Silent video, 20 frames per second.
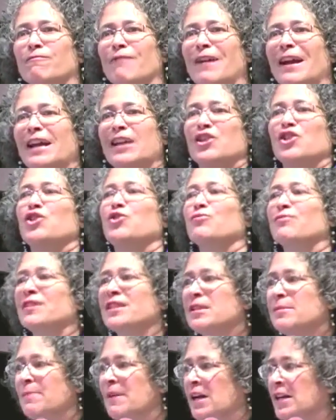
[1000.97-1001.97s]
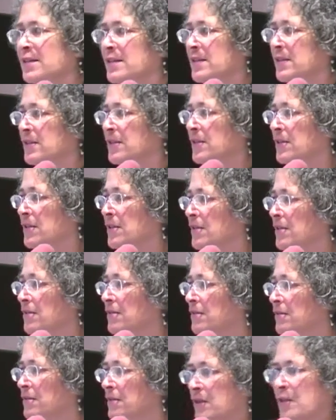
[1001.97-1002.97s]
rash
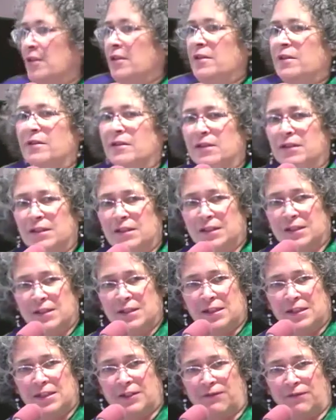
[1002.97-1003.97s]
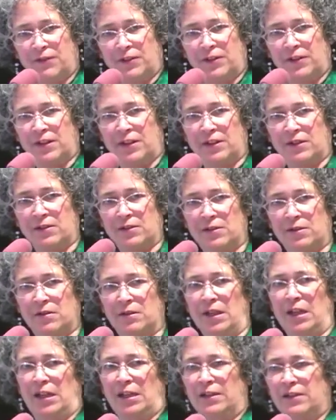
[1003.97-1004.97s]
responses to different things.
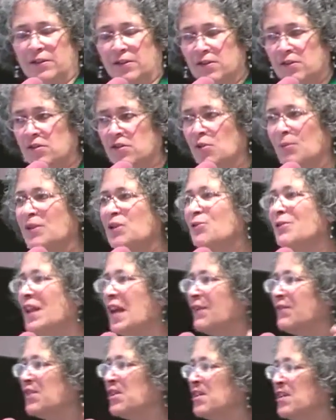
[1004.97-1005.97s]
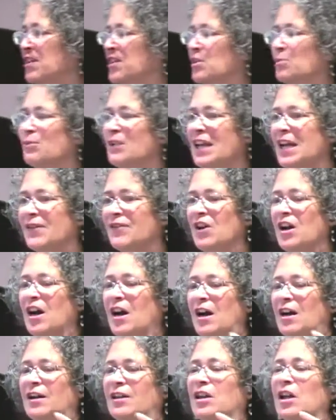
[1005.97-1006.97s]
So we don't have a system, we have
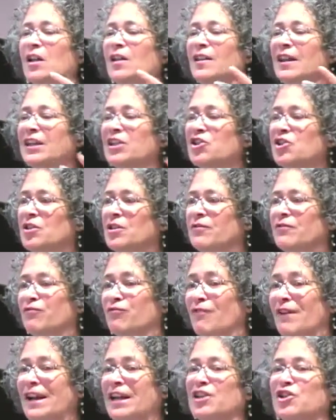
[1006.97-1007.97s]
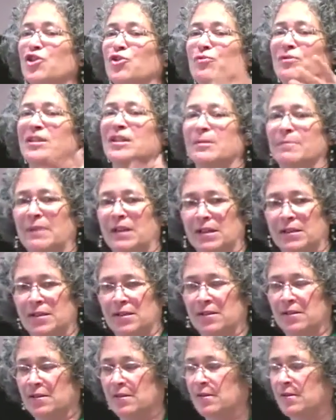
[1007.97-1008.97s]
a collection of rash
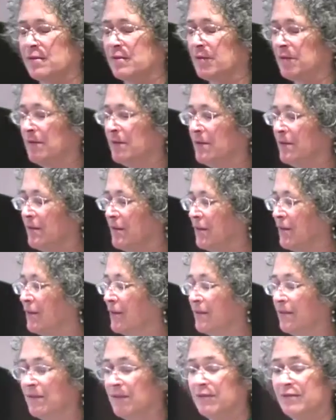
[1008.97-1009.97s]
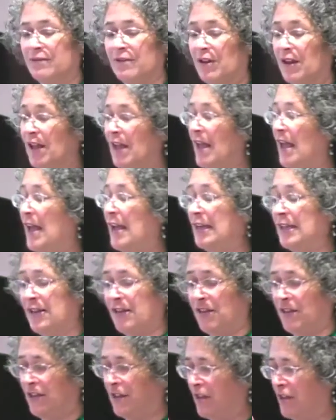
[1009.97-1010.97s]
responses.
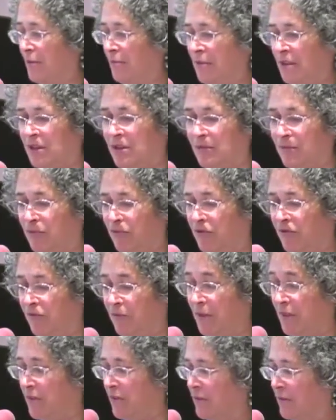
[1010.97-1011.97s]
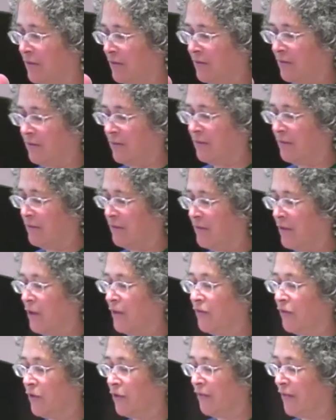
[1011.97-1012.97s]
Anything can be an improvement
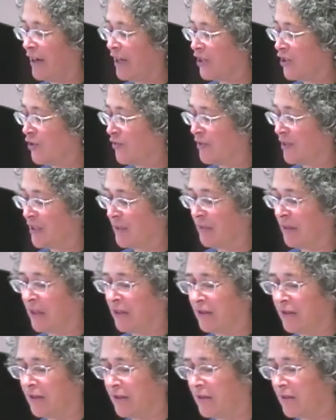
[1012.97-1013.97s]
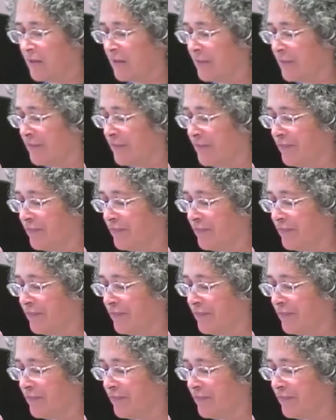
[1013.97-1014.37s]
over a rash response.